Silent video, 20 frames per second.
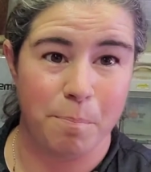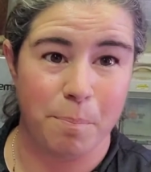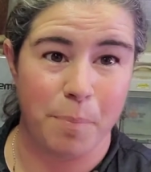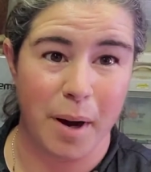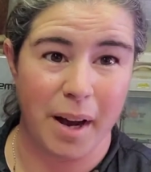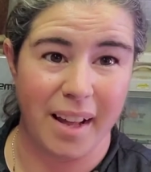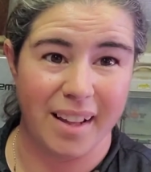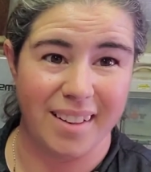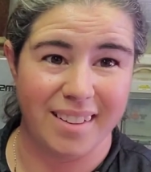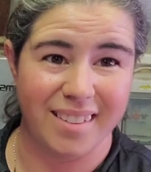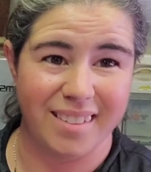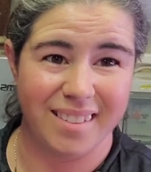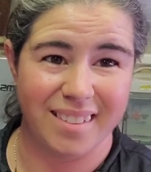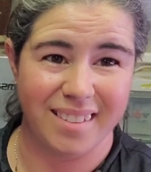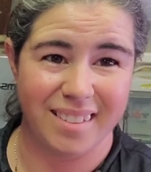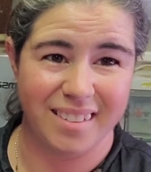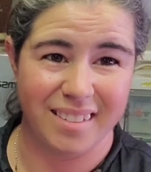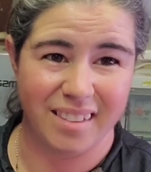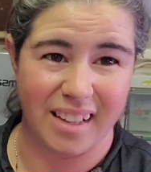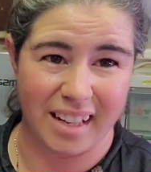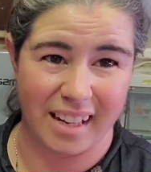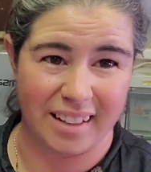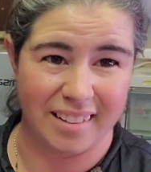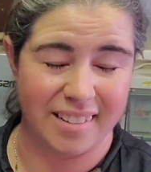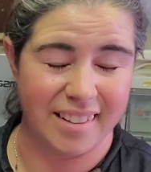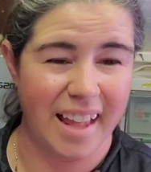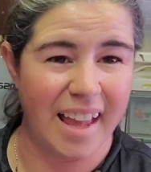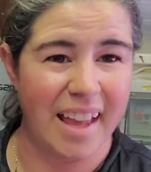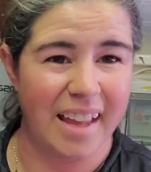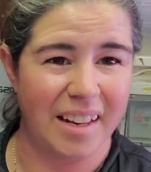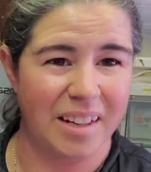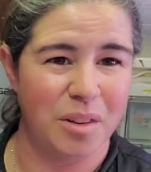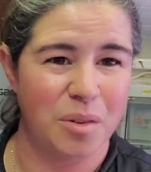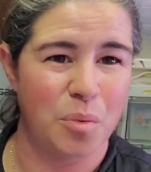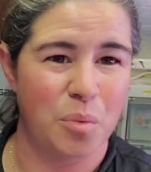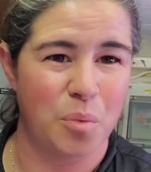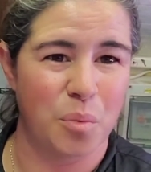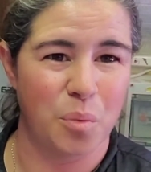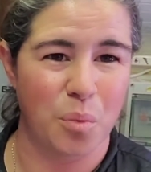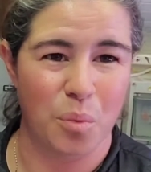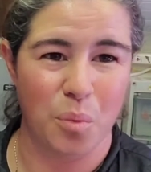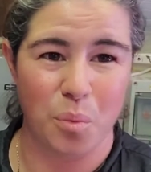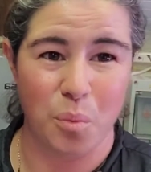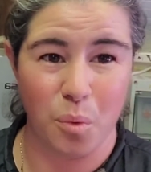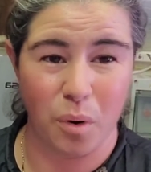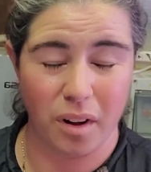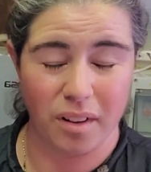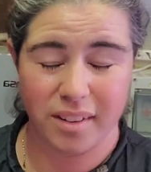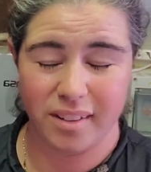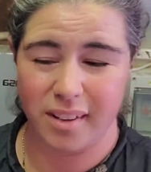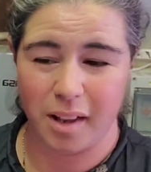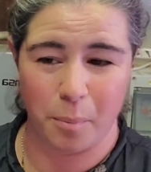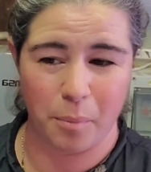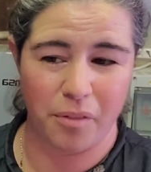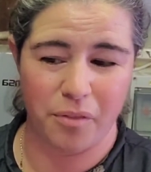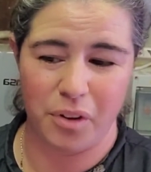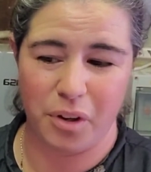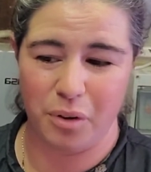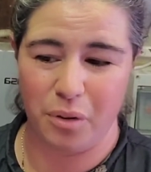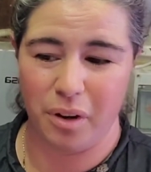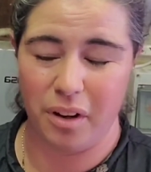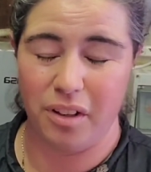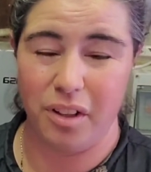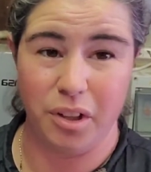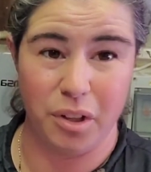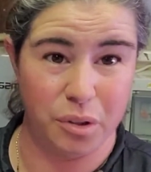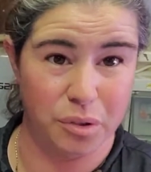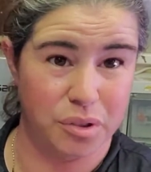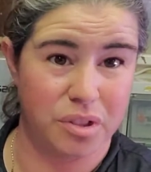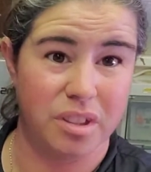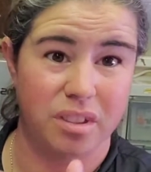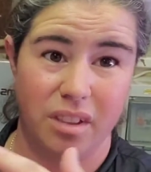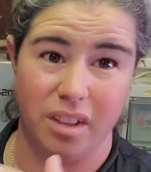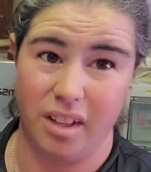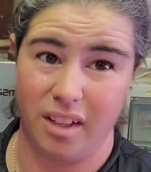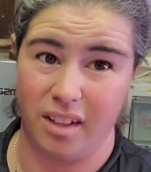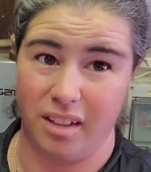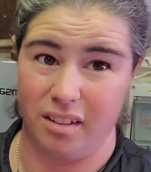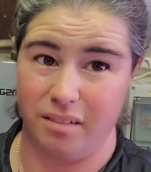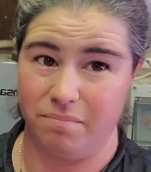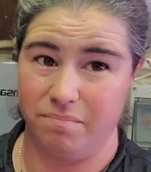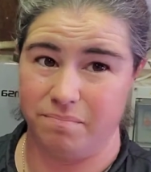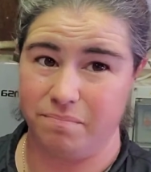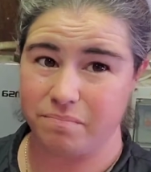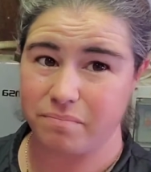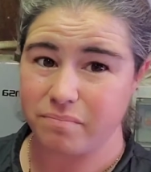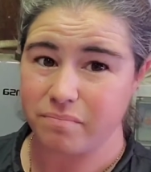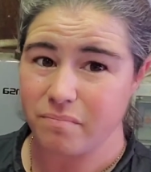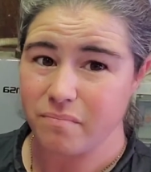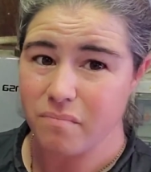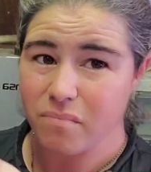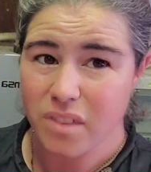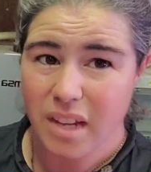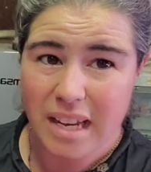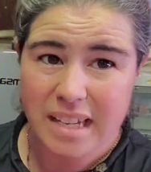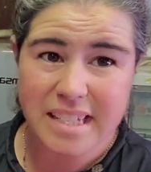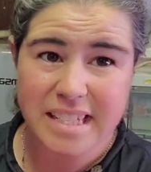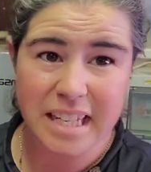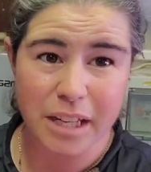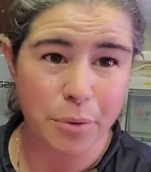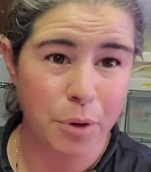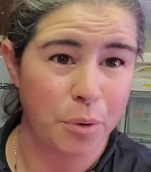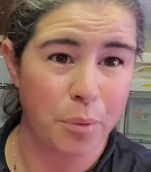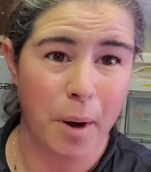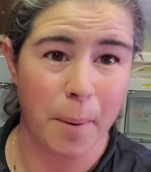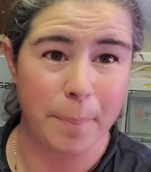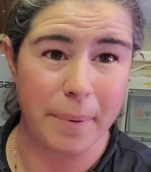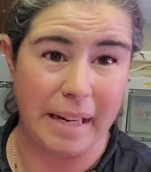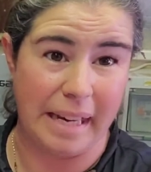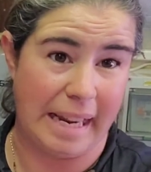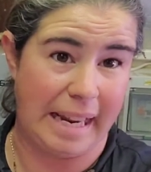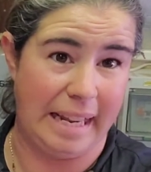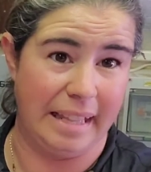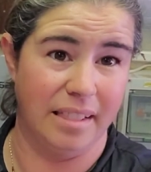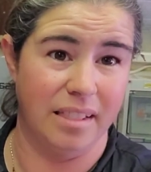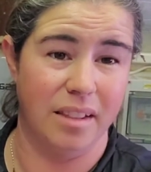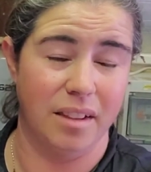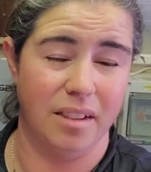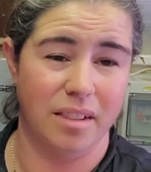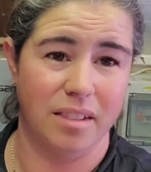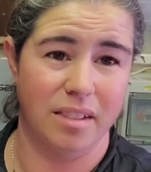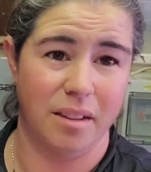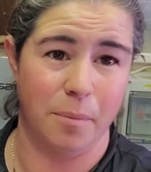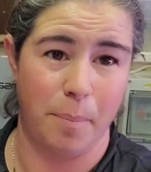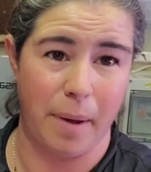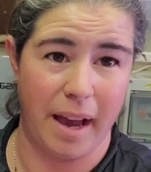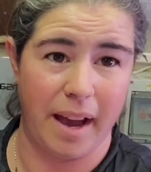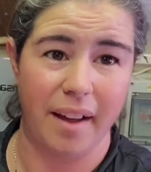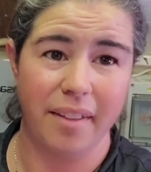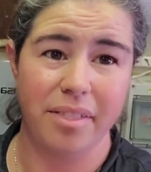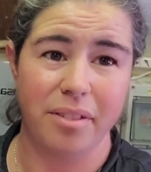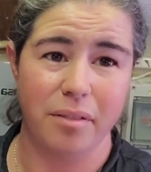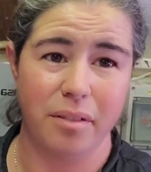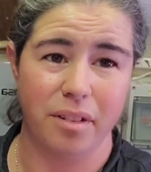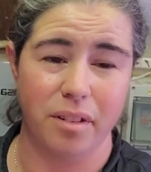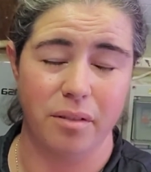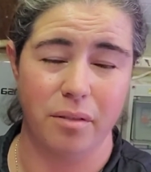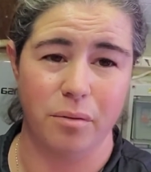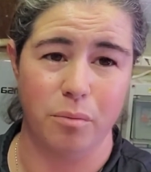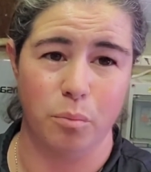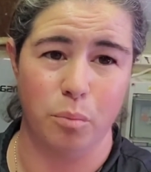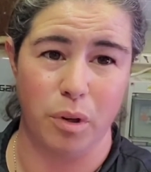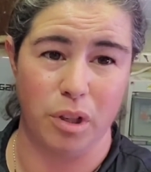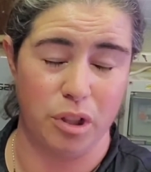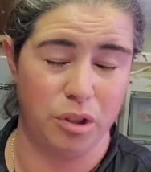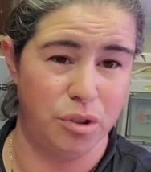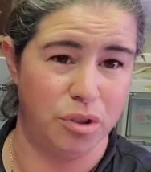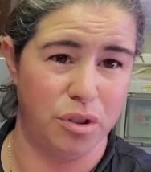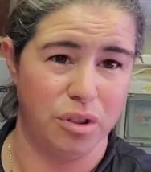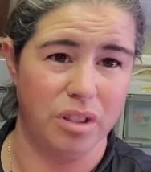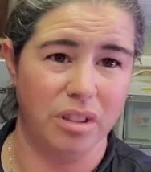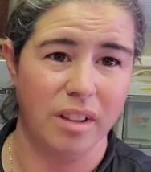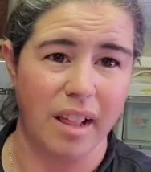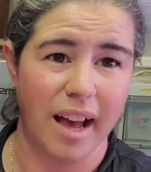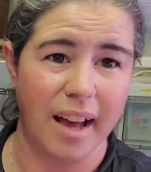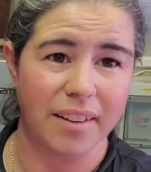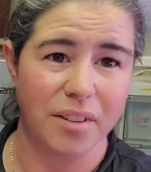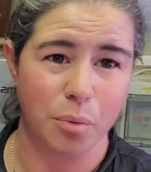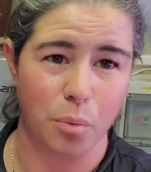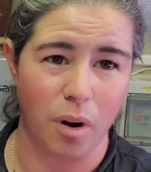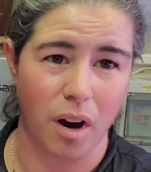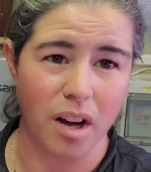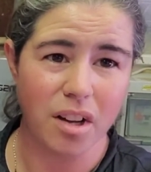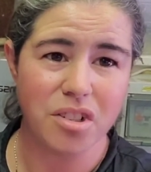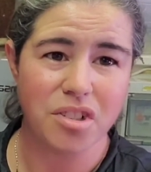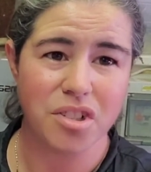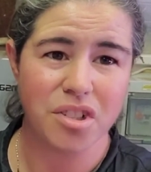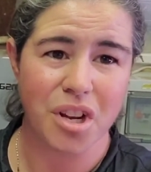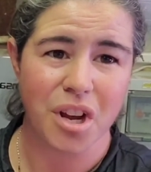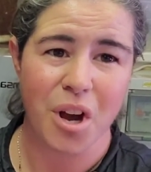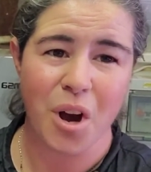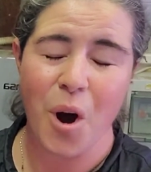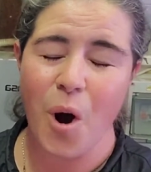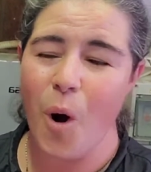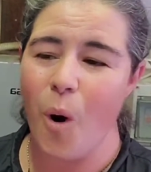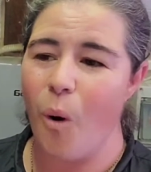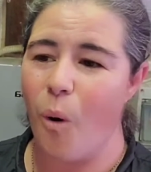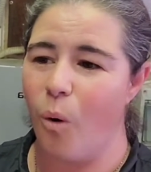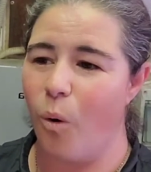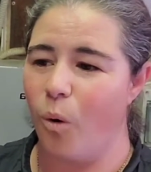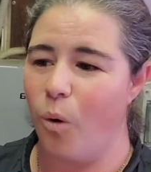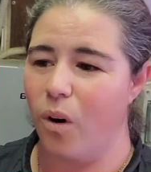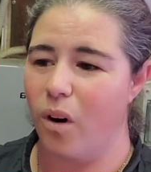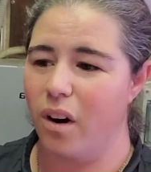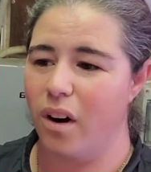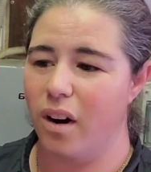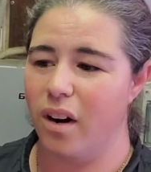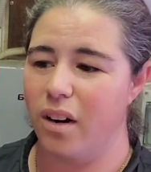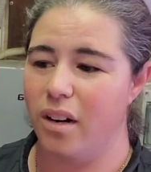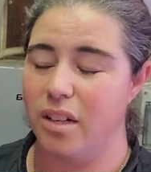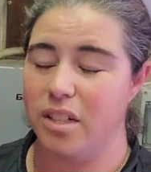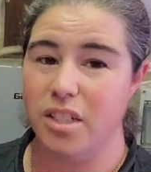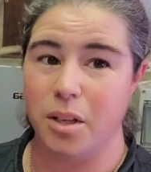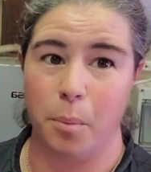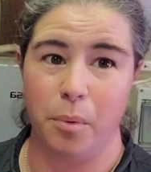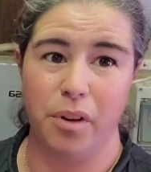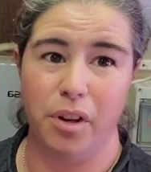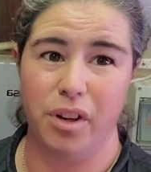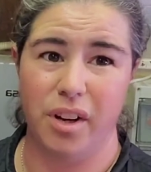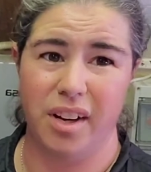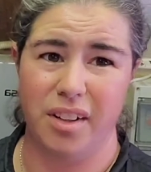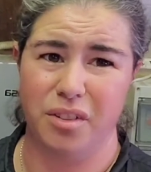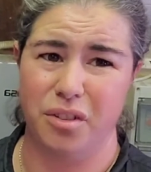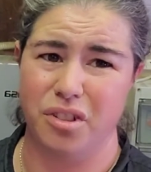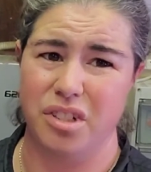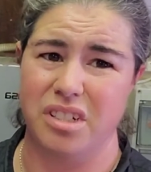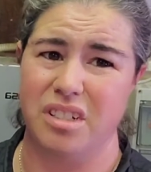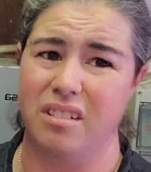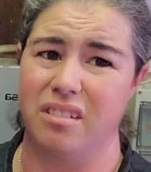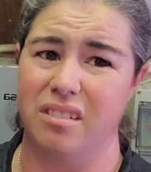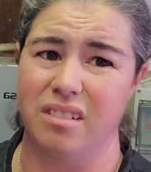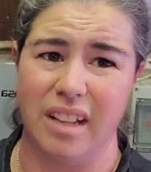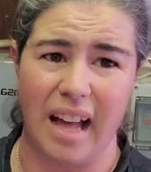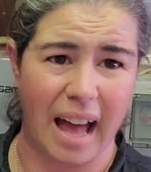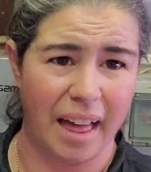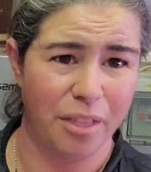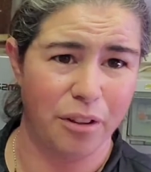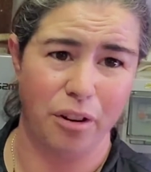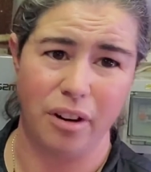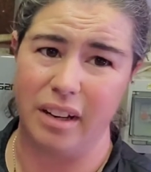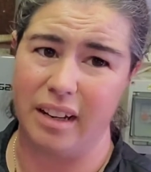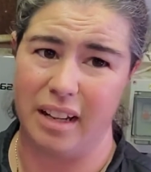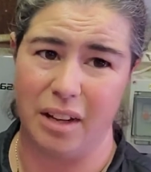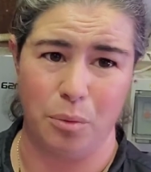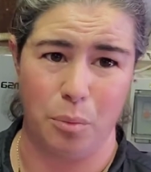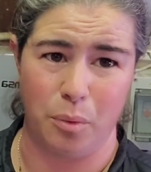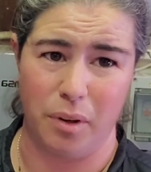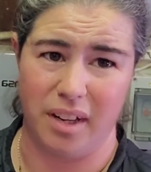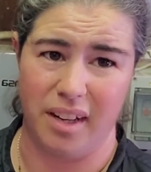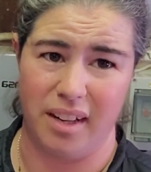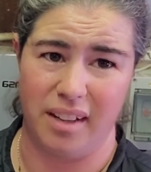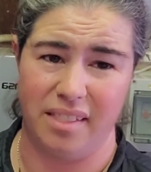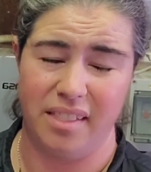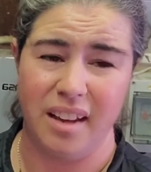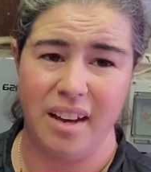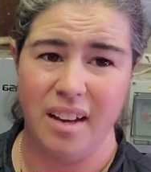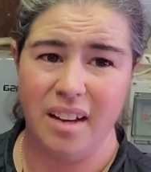But like I said, some of you use the secret weapon in the bath when you do the last wash, or some of you guys are just lathering it with